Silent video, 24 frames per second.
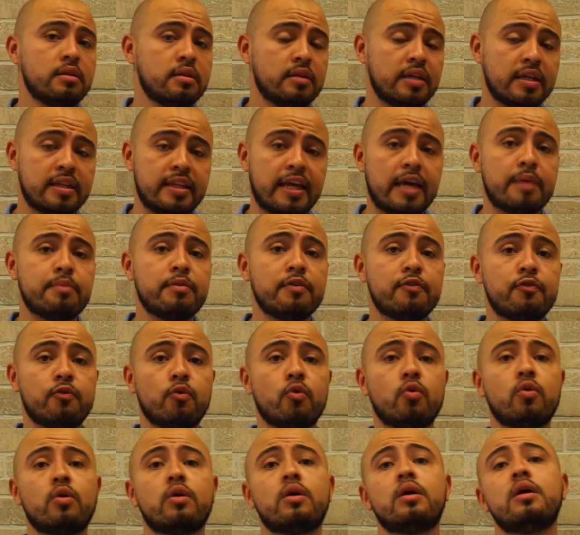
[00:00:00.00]
the day
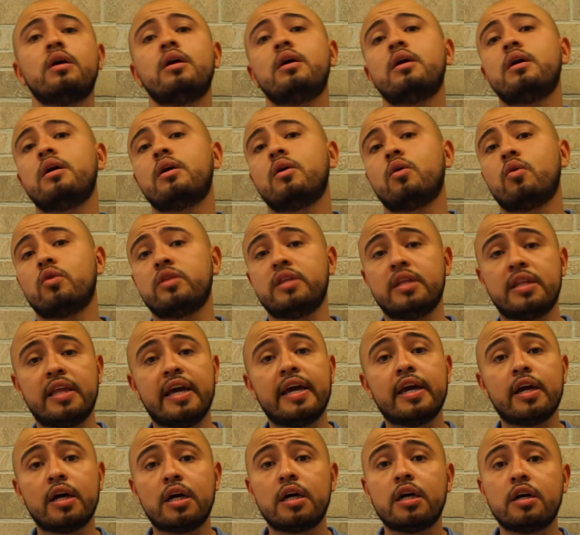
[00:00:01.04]
before or the
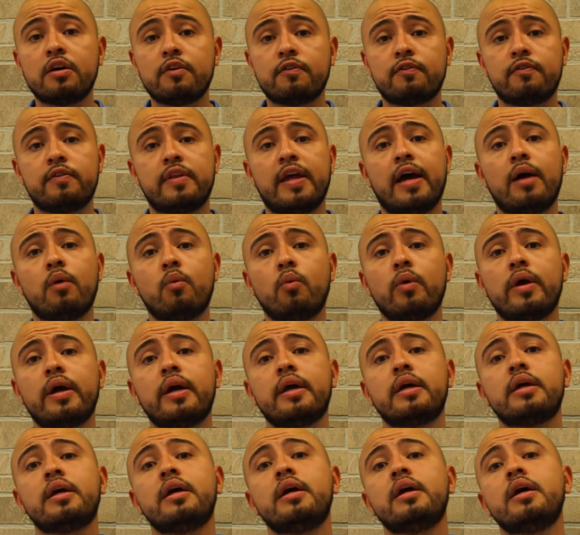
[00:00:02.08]
day of. That
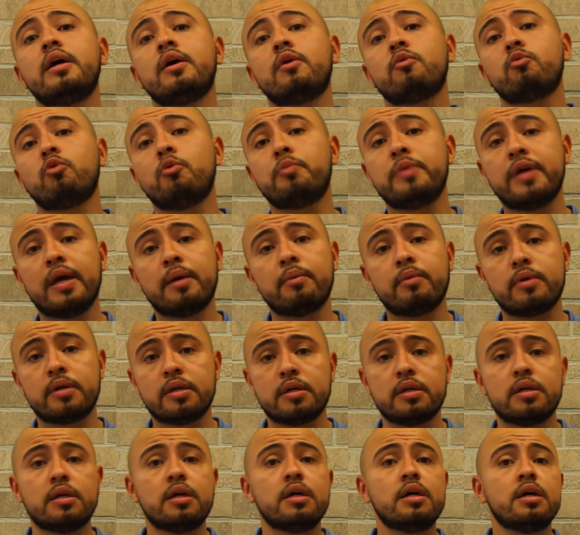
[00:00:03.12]
way we'll be able
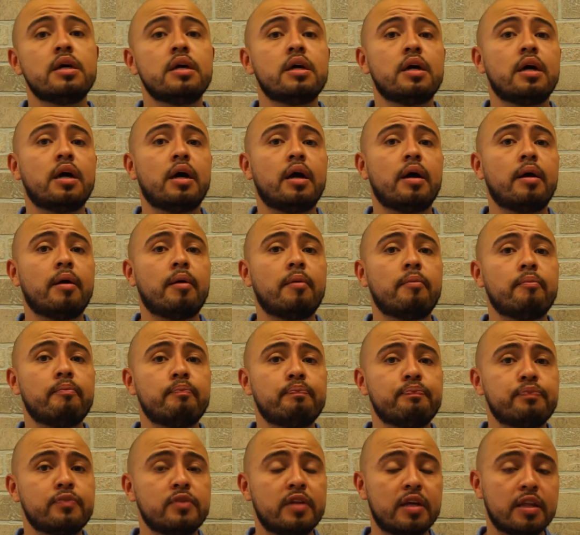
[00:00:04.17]
to
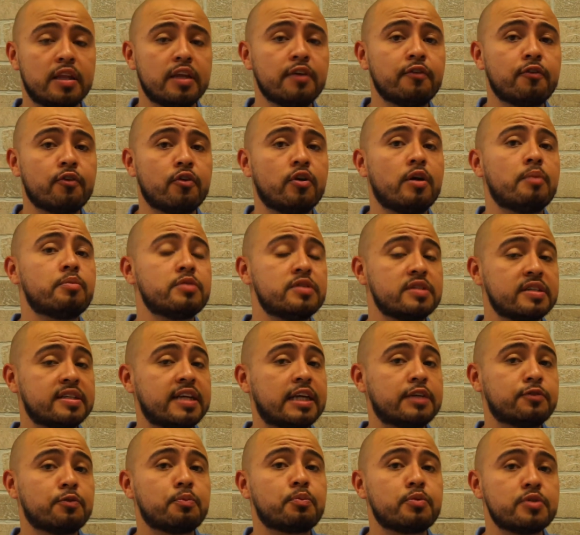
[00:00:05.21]
deliver a
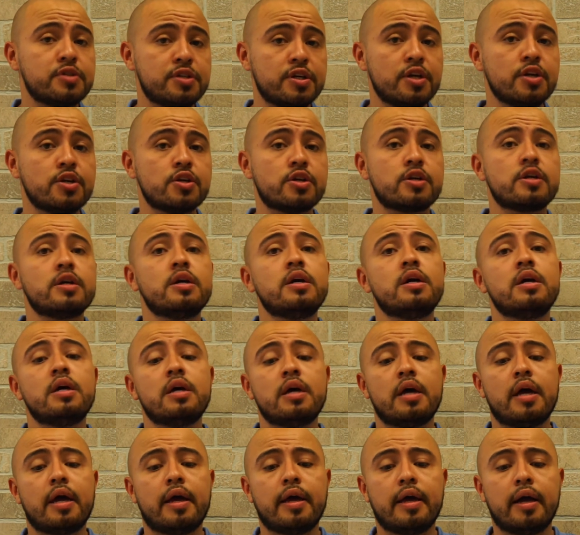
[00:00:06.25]
successful procedure.
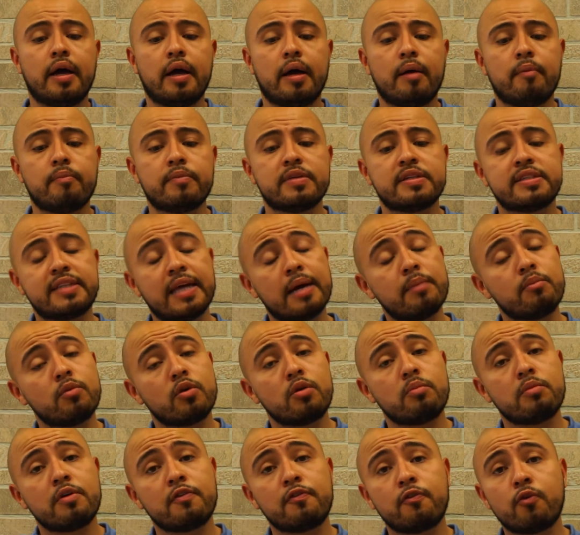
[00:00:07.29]
Step
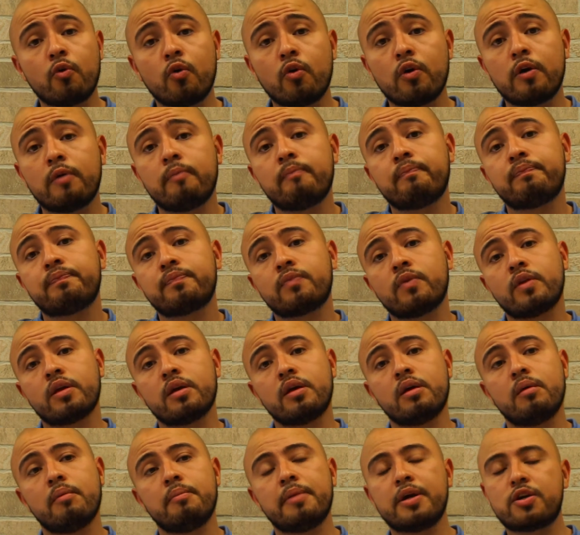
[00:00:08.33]
number four,
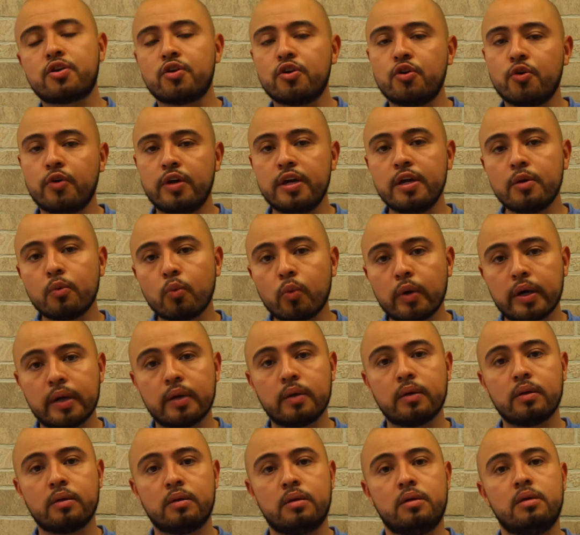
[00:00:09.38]
make sure you eat
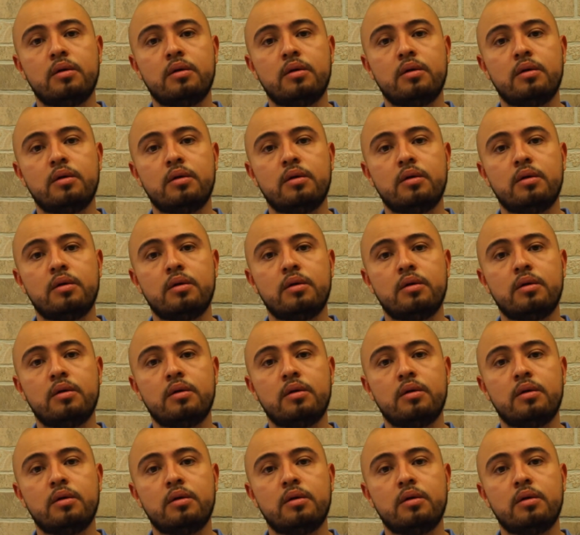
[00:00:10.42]
well.